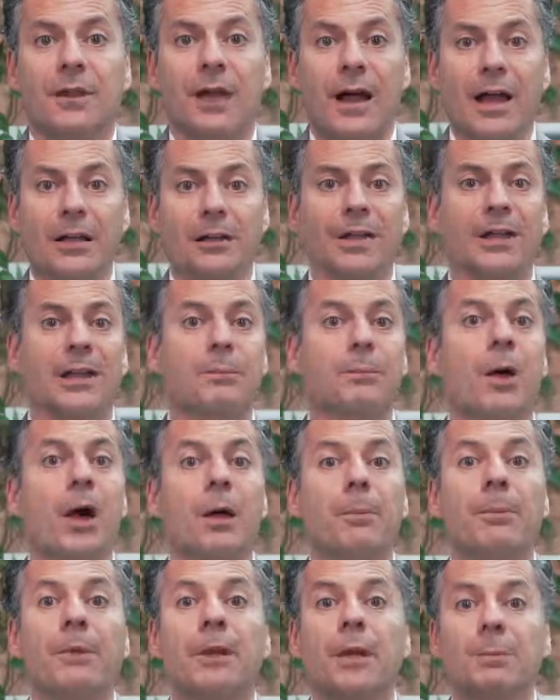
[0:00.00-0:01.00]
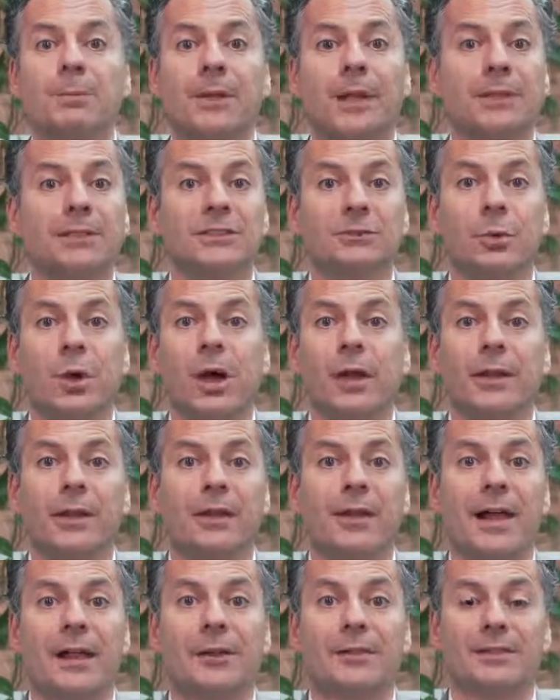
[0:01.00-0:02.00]
I like popping up that SWOT
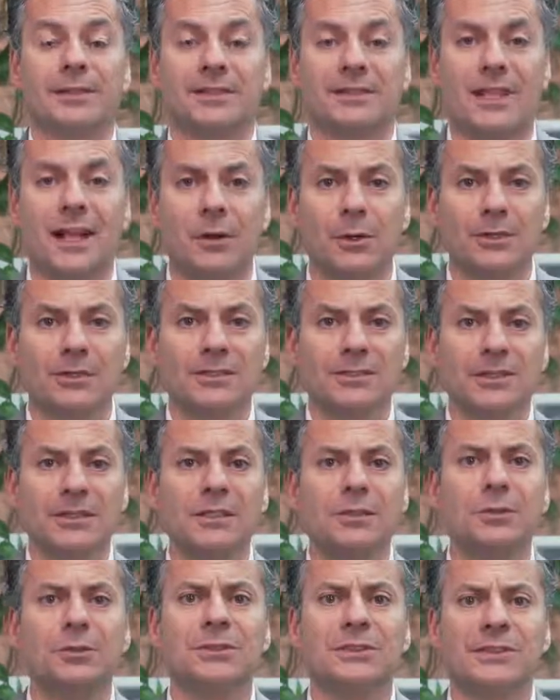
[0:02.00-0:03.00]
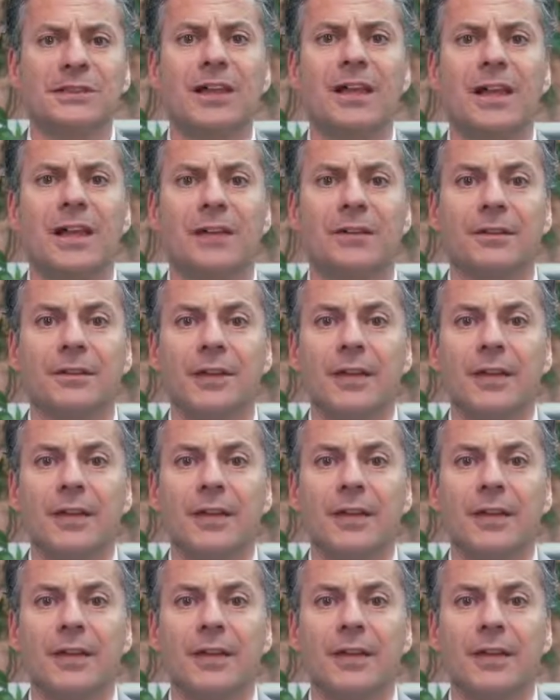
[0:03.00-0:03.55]
analysis, that single slide,